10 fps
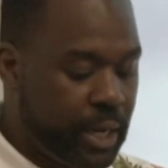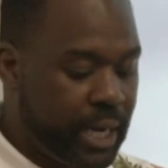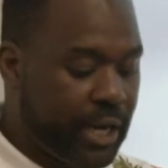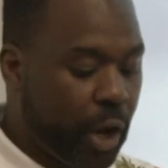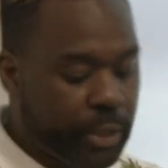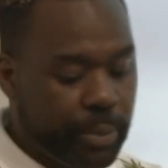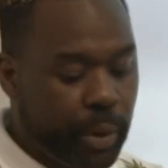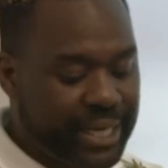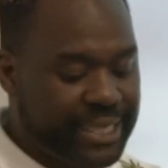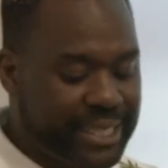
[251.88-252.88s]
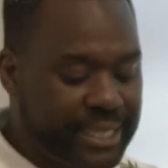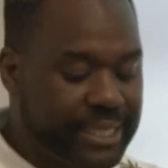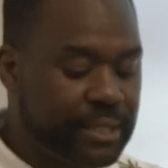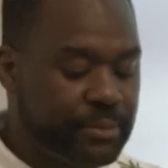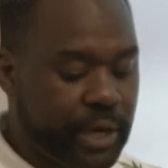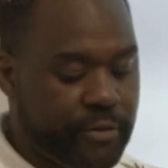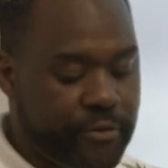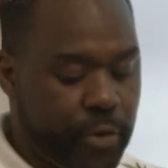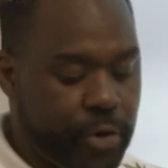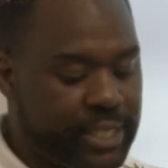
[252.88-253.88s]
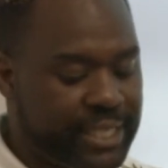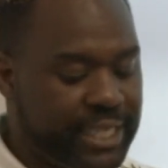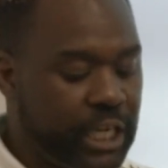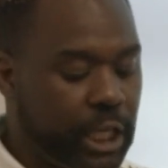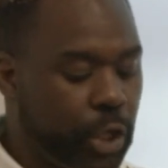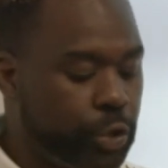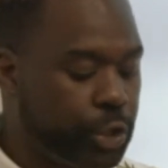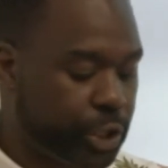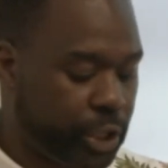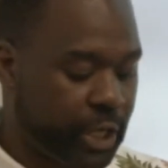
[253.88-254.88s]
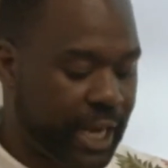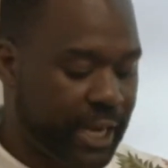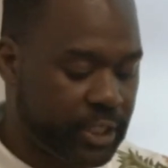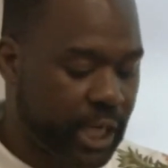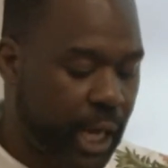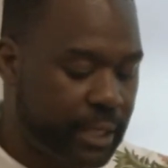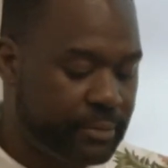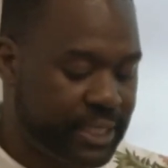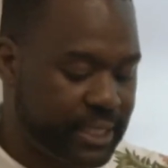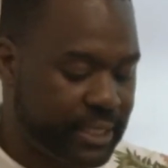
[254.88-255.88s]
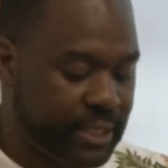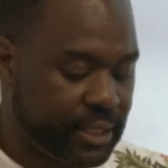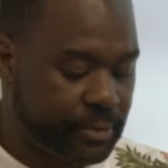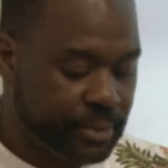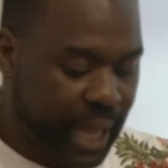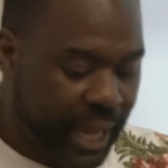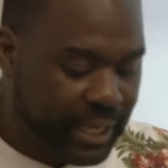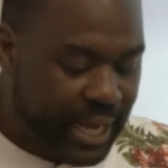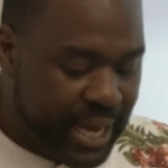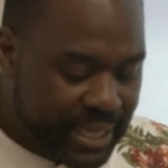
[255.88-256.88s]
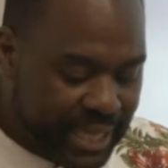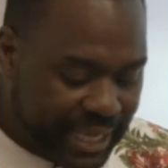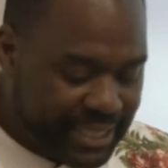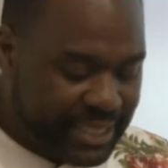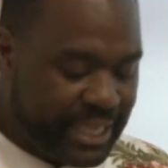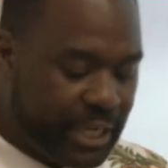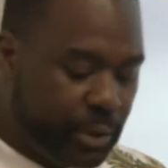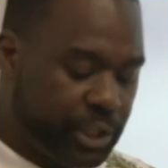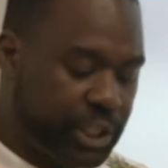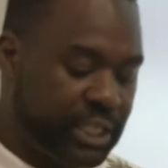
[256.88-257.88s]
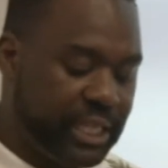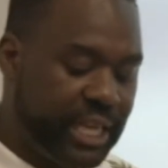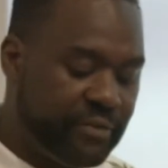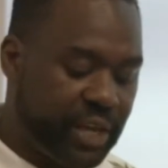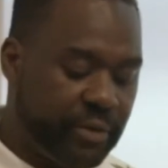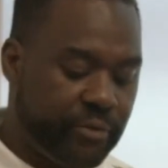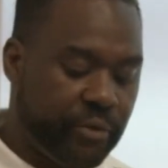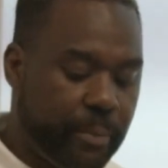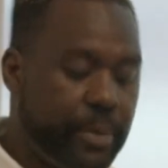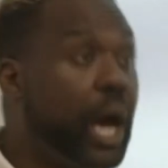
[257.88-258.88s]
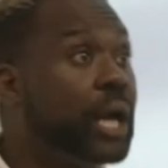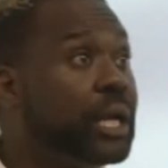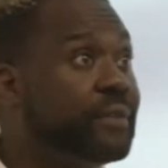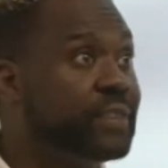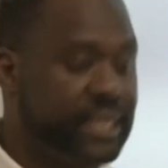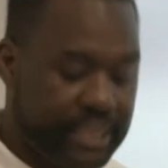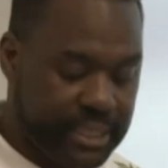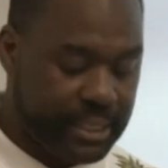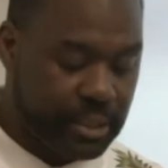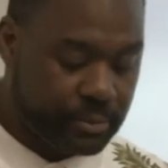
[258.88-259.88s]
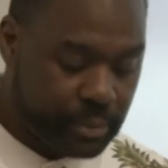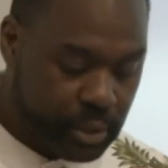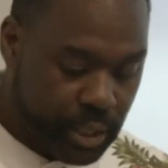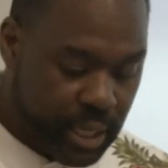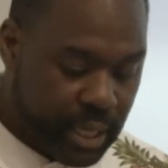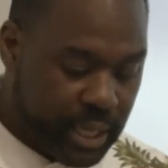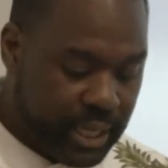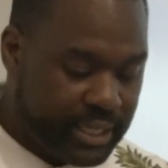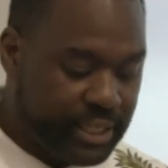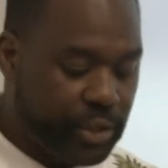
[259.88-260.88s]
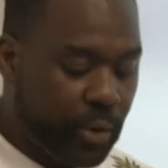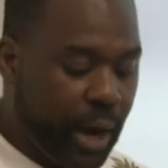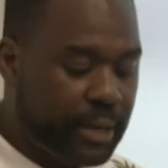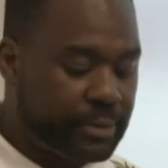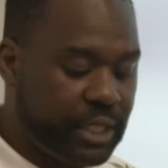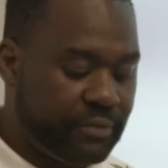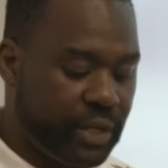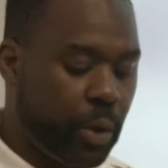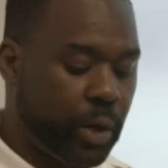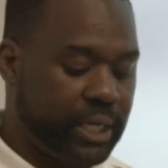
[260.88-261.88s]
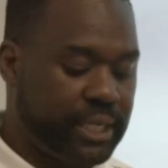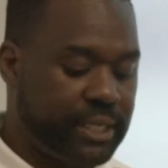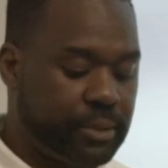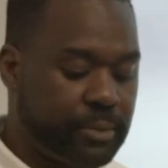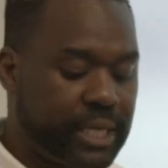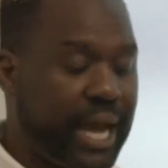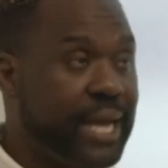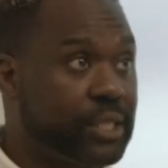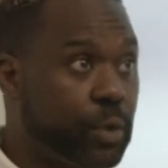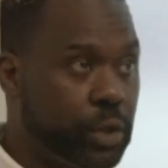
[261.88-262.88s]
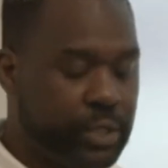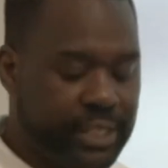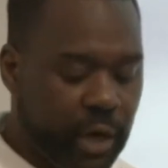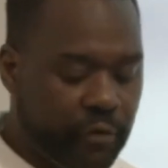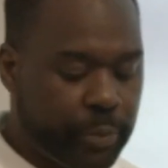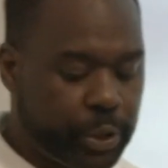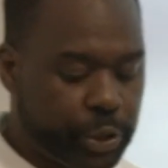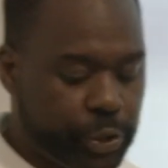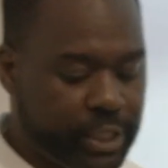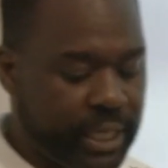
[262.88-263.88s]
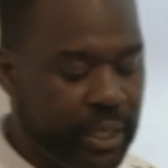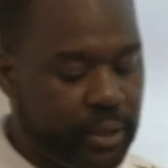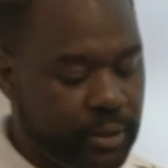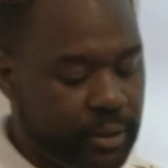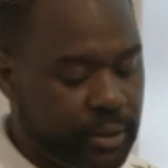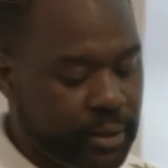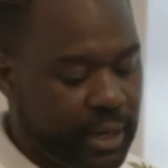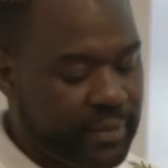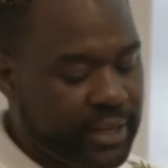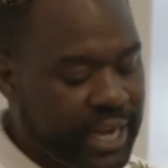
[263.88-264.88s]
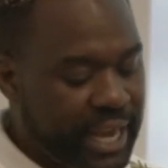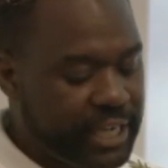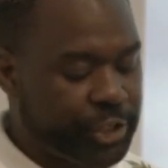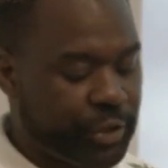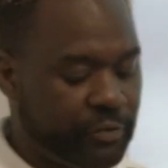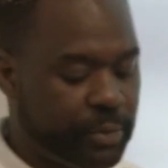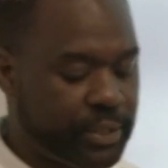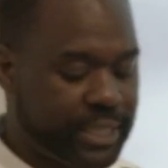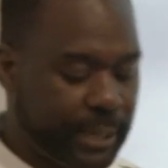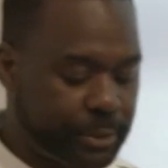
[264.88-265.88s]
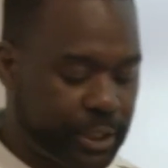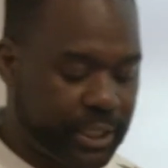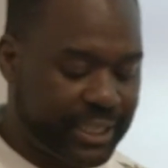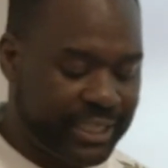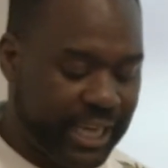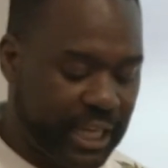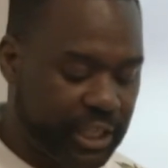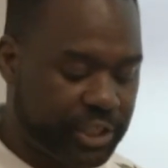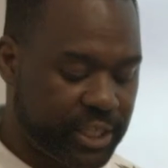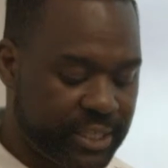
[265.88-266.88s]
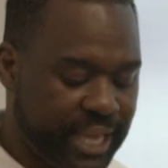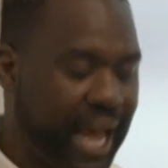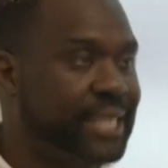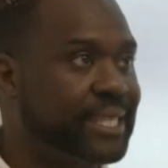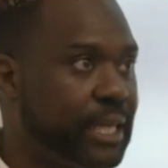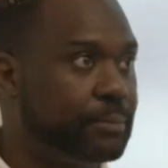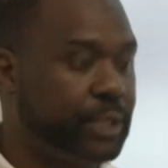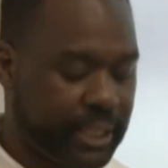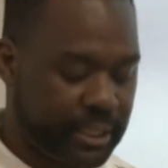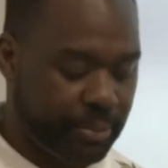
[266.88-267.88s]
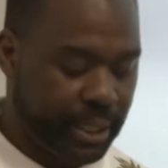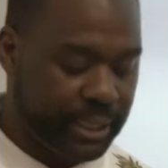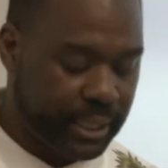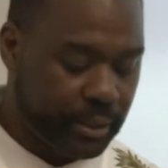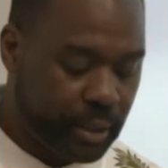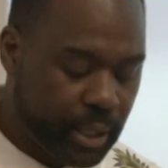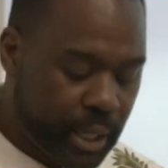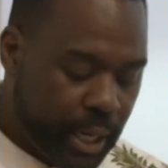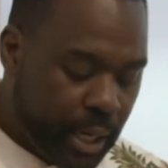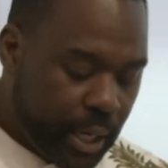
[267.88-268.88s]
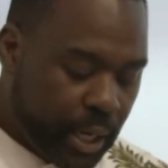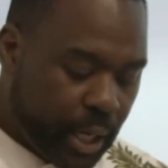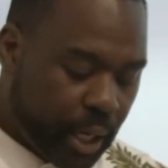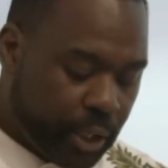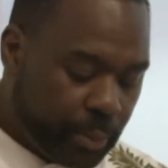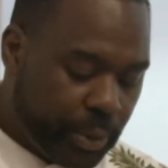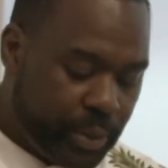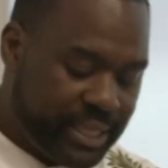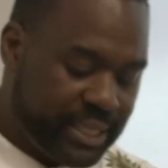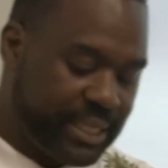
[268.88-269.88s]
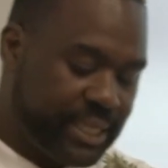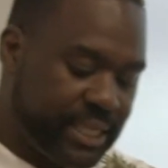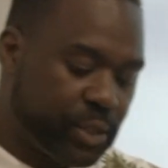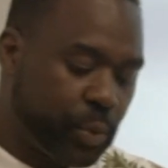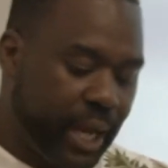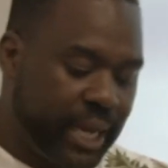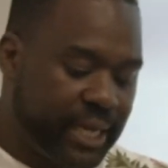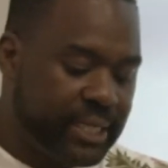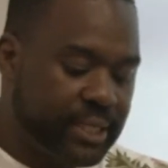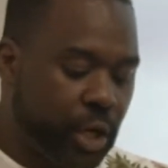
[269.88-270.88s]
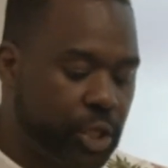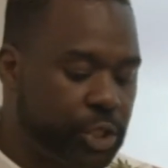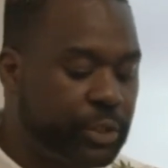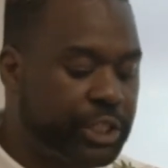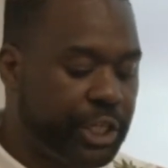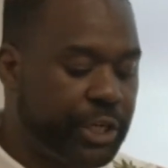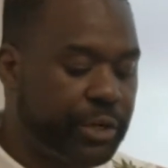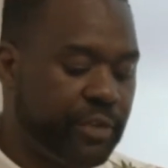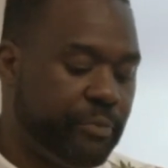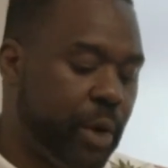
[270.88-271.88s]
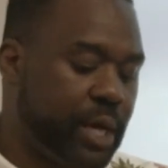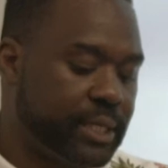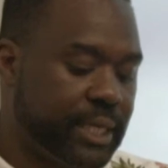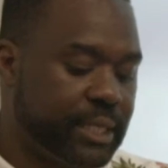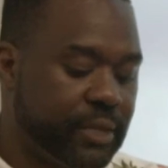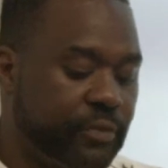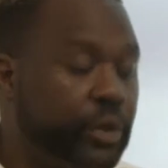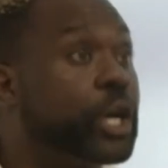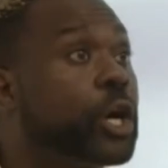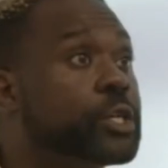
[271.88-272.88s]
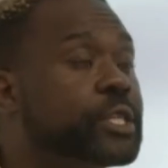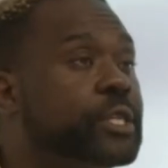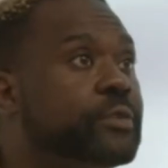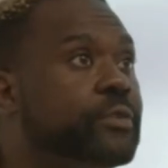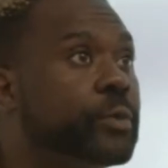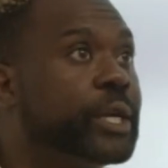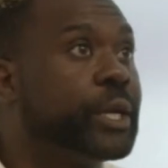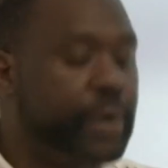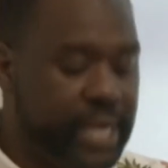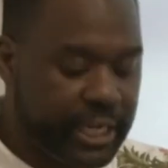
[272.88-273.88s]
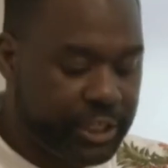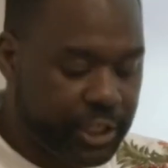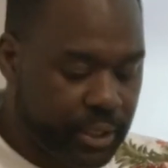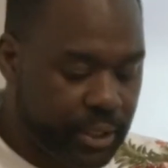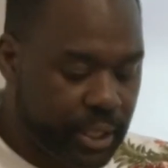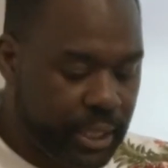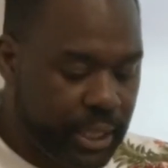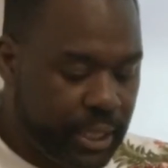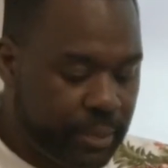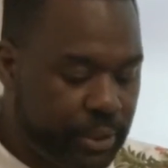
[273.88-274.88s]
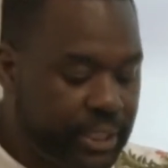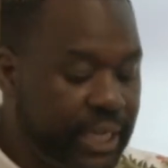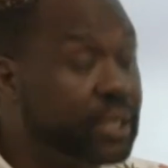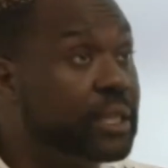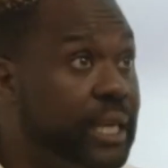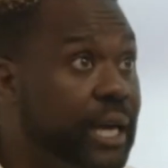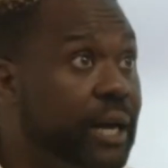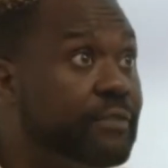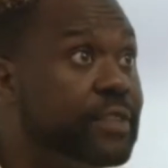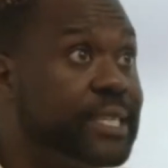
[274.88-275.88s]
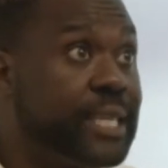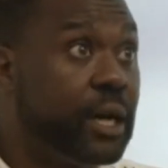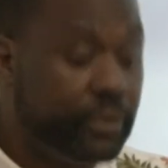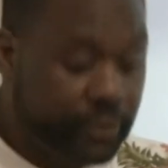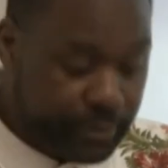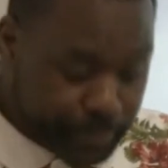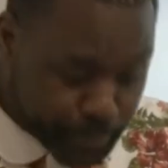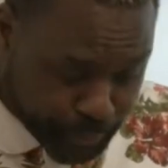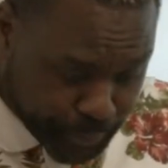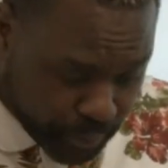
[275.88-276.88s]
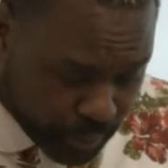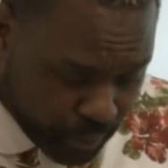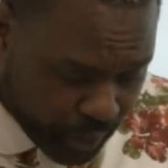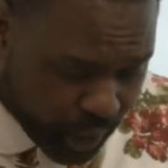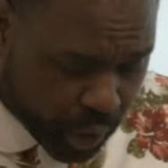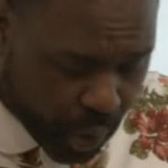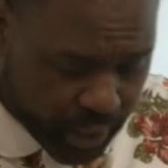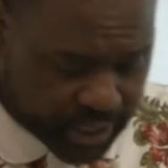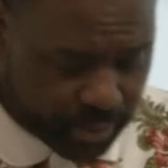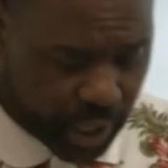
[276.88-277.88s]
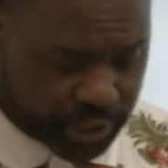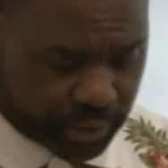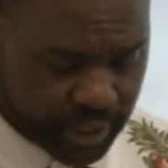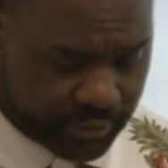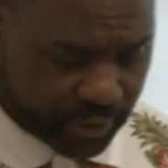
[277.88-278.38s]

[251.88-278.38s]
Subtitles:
An autopoetic system, therefore, is an enclosure, an autonomous system that distinguishes living from non-living systems. It describes living organisms as, quote, self-producing, and the nature of perception and intelligence as subject-dependent. Autopoiesis in this way is also a generative process of recursive recreation, particularly of the self. According to Maturana